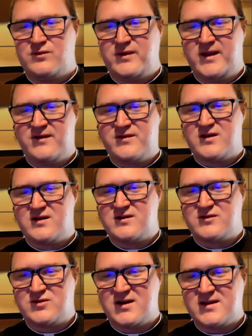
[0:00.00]
We have to
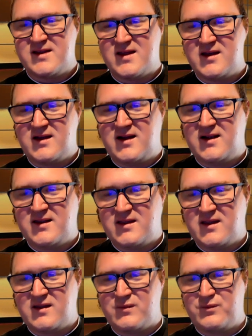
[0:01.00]
trust that God is
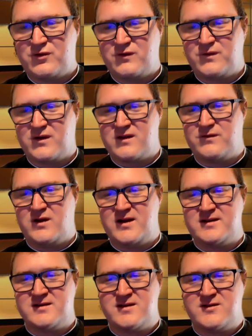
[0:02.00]
like a perfect
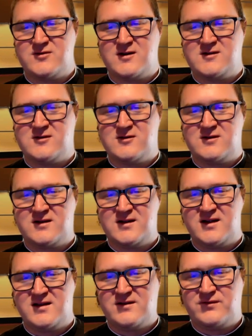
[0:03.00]
flight instructor,
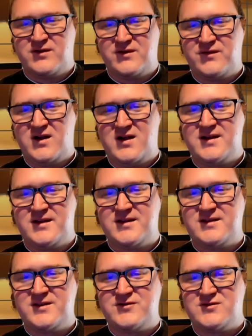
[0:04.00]
and if we follow
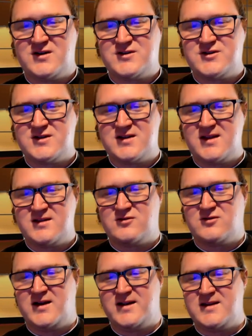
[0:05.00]
his instructions at
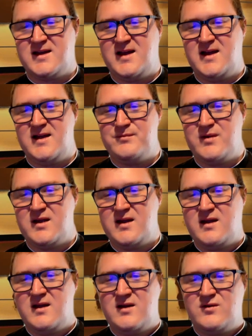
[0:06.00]
the right time,
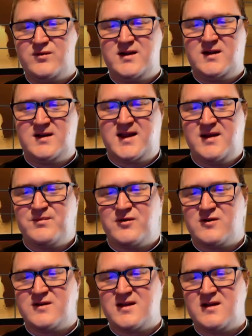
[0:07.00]
we'll keep
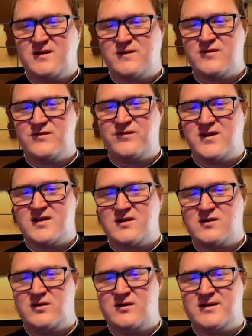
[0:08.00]
ourselves from
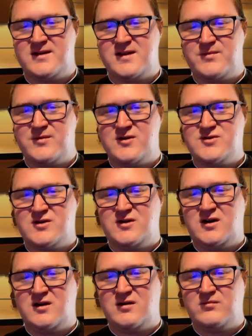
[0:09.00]
physical and
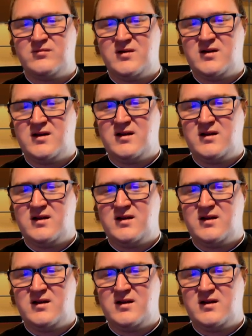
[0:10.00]
spiritual harm.